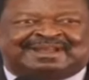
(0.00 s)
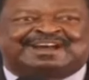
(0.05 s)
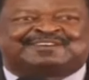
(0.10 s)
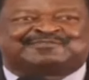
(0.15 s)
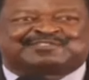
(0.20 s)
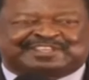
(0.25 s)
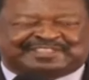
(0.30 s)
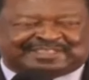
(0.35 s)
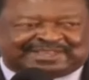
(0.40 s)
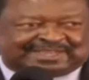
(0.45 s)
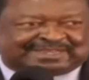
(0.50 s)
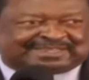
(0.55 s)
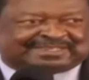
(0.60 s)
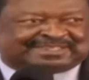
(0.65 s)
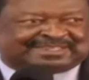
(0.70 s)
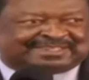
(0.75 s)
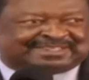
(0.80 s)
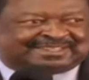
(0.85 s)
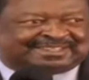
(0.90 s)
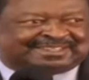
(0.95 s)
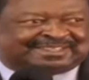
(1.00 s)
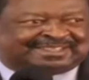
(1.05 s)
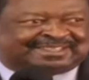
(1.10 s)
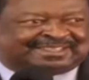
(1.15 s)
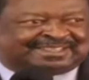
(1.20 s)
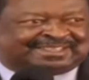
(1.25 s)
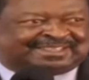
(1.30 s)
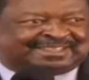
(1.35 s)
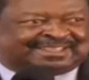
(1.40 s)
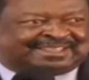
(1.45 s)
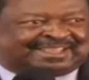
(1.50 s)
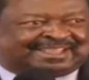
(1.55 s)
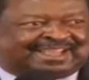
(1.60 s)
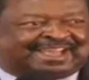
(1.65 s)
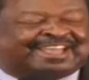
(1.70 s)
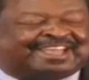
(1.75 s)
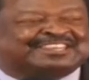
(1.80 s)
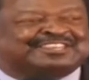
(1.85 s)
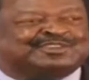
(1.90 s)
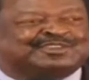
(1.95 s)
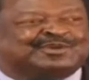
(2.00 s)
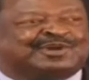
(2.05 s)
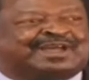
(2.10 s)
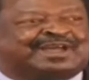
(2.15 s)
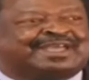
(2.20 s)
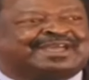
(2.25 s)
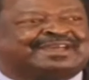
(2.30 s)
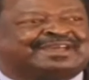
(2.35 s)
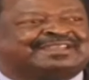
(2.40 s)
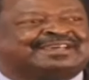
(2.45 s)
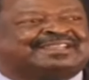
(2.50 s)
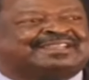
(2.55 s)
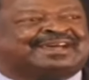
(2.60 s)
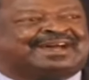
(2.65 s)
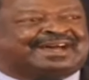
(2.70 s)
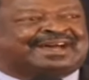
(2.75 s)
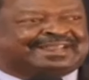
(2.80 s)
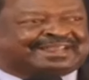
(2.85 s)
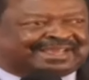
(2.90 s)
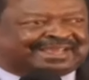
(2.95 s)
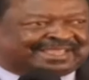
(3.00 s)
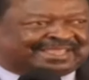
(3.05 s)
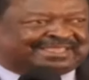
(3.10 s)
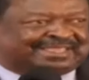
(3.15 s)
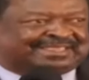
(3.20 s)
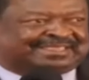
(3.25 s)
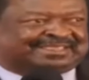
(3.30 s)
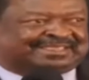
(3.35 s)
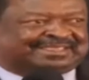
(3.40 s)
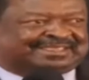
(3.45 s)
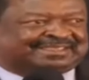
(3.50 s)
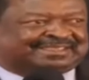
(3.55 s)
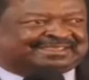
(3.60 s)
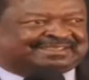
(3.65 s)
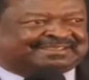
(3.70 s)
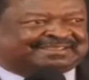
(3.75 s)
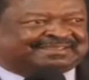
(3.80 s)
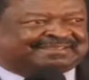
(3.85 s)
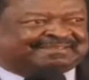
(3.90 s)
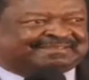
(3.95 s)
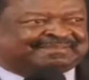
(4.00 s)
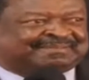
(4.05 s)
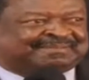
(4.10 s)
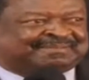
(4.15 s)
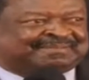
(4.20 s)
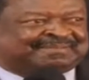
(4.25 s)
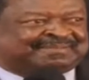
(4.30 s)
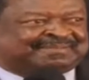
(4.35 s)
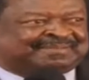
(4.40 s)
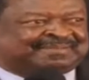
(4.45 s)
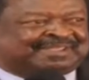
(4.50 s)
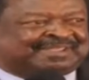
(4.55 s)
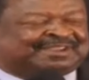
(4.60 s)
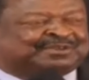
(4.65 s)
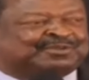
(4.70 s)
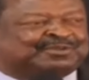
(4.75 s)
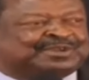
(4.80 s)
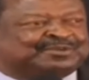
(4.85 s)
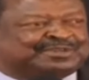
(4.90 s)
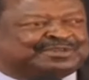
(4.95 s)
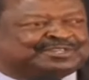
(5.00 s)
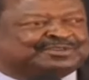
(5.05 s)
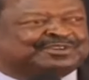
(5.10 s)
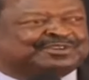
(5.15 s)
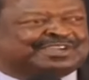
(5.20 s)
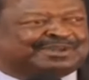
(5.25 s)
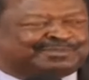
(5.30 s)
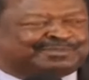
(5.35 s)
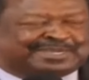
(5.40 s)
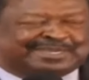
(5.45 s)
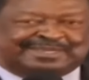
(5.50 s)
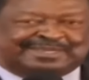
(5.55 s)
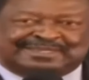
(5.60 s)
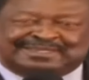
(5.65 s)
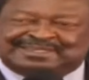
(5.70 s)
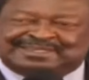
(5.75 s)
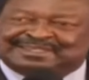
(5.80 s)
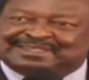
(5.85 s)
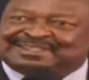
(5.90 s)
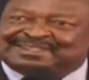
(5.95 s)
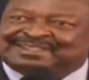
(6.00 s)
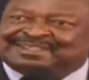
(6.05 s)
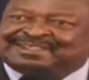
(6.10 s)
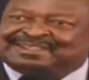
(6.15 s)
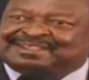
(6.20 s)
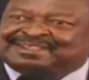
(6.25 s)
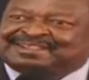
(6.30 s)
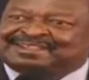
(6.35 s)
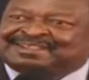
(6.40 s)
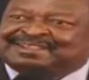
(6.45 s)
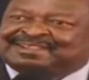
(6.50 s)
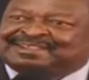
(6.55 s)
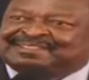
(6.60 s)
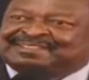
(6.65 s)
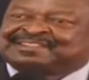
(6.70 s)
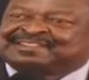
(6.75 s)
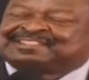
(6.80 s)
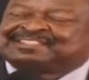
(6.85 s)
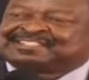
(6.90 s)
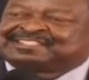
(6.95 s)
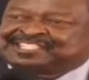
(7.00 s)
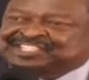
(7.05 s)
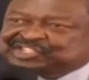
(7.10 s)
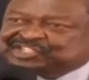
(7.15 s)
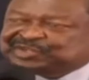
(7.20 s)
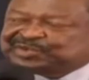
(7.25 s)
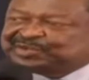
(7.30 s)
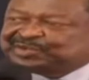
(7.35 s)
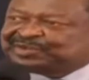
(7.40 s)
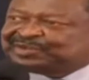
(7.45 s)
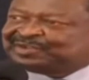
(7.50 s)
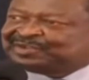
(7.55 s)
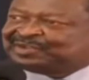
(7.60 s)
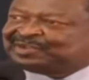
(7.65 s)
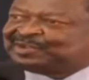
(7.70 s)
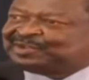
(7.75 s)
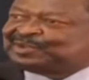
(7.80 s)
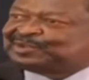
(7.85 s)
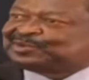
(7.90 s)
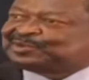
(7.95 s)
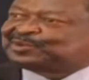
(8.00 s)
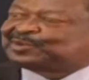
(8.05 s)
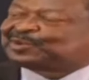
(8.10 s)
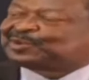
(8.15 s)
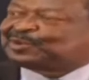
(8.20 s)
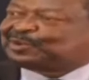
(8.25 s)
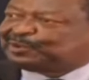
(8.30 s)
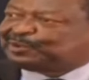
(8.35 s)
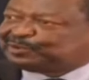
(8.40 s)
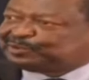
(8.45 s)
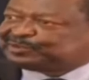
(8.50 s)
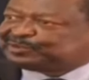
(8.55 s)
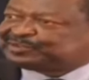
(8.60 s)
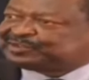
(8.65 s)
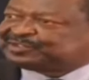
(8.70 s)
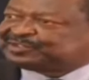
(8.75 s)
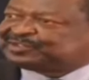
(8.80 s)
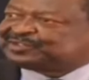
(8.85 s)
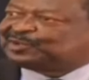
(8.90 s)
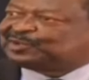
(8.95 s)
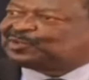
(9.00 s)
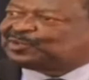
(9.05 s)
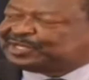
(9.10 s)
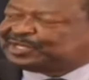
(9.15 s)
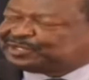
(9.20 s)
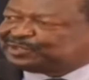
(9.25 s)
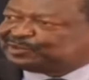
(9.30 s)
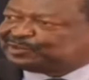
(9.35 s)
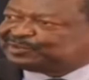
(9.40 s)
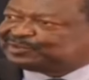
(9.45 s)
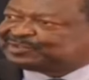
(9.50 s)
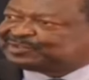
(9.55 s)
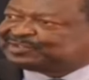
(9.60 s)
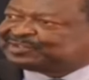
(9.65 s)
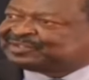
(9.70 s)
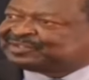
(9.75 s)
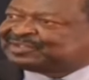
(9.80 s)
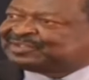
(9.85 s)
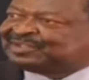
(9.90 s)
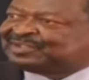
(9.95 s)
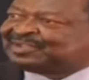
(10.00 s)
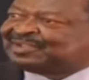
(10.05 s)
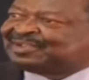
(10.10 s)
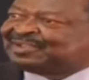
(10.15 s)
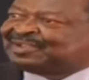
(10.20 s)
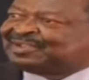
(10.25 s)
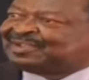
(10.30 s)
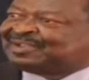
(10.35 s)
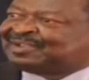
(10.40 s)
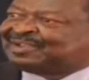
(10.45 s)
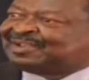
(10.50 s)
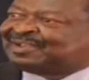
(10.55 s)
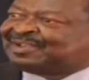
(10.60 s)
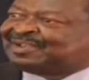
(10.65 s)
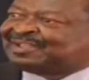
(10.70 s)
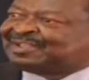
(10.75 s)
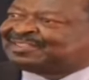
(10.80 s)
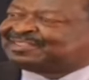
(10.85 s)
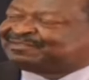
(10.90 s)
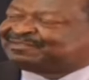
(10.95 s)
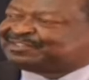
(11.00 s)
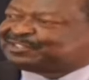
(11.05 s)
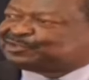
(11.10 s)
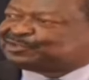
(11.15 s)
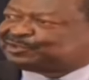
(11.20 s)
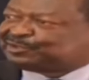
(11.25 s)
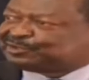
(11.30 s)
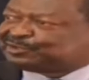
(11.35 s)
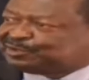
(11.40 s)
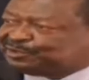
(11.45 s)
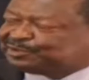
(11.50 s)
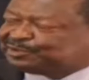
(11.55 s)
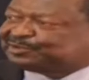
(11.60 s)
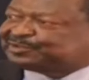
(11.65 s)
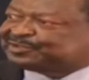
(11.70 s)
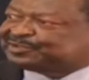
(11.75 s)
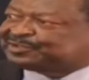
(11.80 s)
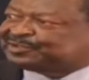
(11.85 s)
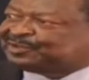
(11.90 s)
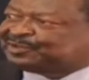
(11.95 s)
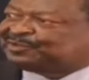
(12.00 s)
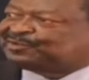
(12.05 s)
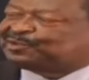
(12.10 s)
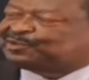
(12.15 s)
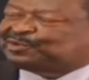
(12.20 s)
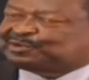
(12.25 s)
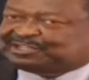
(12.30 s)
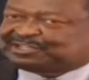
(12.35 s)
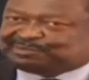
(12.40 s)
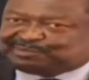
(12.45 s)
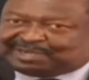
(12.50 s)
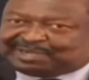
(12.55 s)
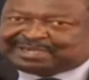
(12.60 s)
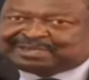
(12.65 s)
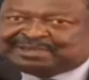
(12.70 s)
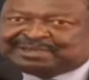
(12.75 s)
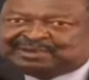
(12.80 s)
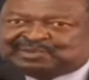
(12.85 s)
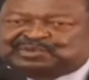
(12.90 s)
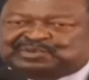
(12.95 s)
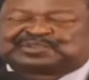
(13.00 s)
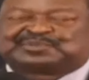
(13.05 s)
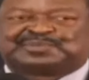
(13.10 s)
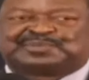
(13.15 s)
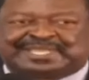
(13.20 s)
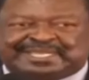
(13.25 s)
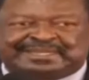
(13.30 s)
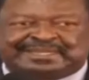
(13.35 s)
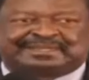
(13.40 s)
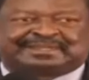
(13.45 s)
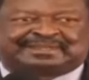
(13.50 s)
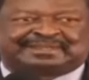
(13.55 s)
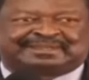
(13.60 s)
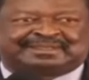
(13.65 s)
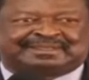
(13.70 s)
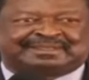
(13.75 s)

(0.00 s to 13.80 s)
After that, I knew I had an ally. And when we went to cabinet, the decision to close the windows and the vichorochoros of Goldenberg was made.